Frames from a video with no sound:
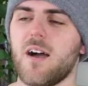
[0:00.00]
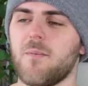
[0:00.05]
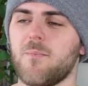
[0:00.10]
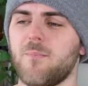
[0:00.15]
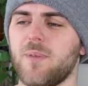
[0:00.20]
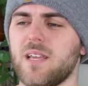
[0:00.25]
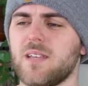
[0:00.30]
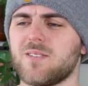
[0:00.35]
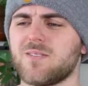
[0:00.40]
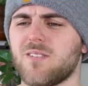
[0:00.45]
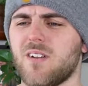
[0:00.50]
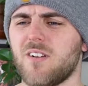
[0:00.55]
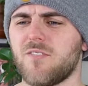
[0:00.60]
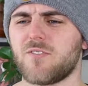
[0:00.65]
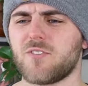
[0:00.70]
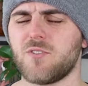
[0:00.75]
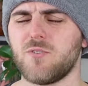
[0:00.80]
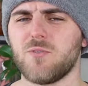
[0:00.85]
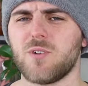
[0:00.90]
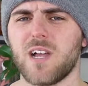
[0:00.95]
based
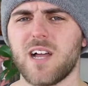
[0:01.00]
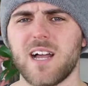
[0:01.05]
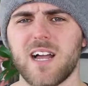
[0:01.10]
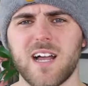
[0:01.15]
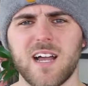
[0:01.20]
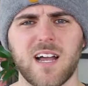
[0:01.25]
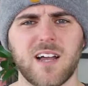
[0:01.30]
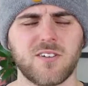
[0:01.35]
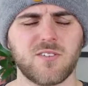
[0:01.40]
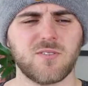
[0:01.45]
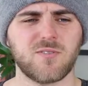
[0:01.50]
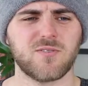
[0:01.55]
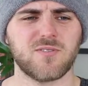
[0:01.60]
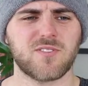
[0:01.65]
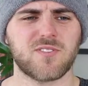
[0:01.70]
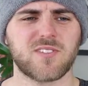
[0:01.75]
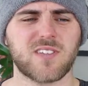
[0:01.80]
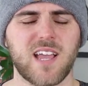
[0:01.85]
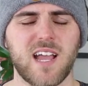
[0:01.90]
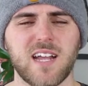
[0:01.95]
off Kugaha,
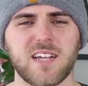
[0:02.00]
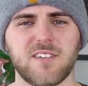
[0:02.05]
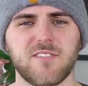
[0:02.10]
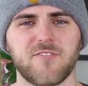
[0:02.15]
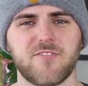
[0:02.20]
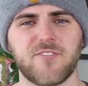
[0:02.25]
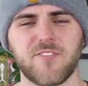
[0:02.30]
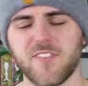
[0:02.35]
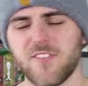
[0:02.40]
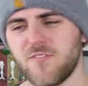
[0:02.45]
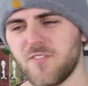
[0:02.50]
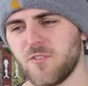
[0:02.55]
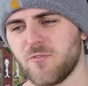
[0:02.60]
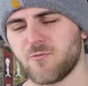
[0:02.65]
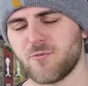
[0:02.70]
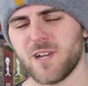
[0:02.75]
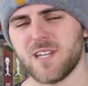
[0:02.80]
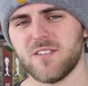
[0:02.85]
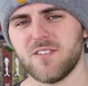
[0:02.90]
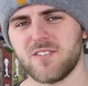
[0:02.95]
who's kind of, if
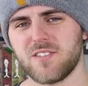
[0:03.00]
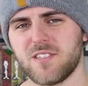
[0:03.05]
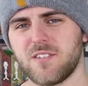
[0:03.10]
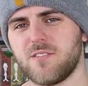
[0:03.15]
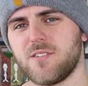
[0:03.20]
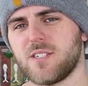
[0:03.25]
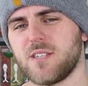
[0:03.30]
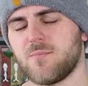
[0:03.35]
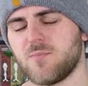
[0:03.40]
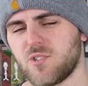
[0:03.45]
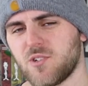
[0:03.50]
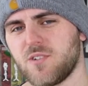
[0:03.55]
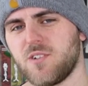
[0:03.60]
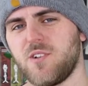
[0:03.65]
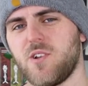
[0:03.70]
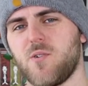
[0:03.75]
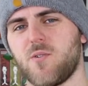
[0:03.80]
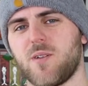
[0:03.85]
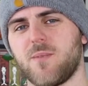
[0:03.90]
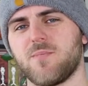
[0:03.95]
you've read the series, I'm sure you
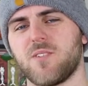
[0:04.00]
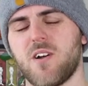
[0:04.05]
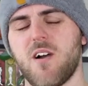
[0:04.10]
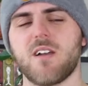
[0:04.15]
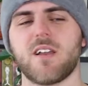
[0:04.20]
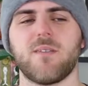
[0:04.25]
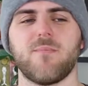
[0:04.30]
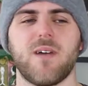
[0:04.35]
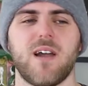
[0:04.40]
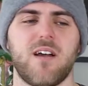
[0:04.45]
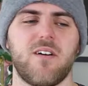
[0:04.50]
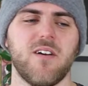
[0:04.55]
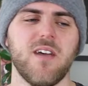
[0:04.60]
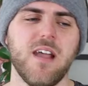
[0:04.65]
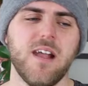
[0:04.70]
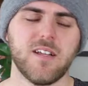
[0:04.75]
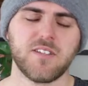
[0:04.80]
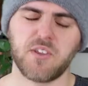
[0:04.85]
know what I'm talking about.